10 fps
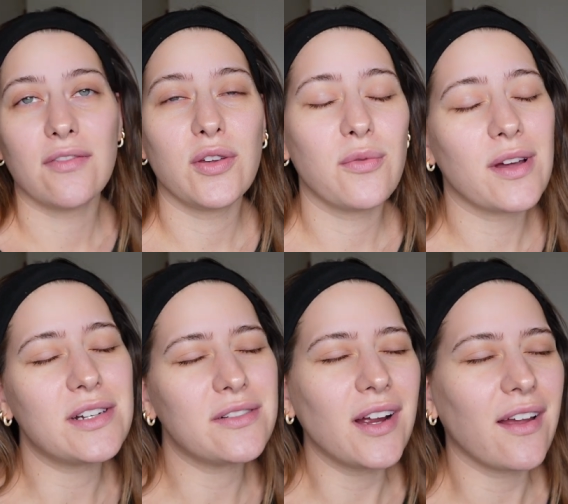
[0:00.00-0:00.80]
If you
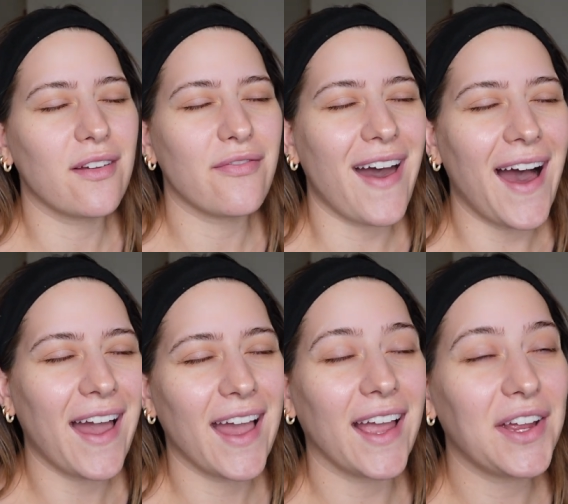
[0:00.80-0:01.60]
wonder if
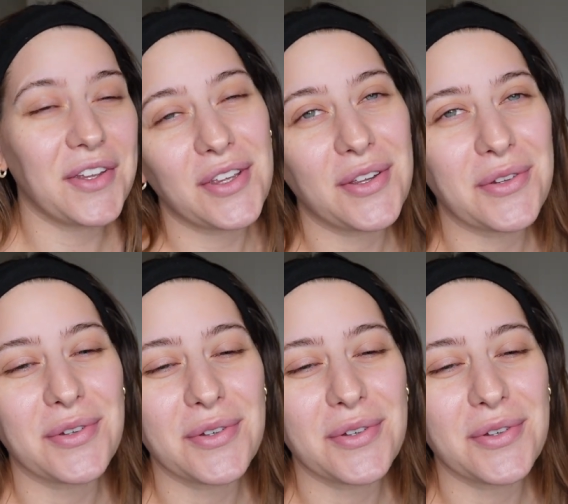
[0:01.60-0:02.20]
I hate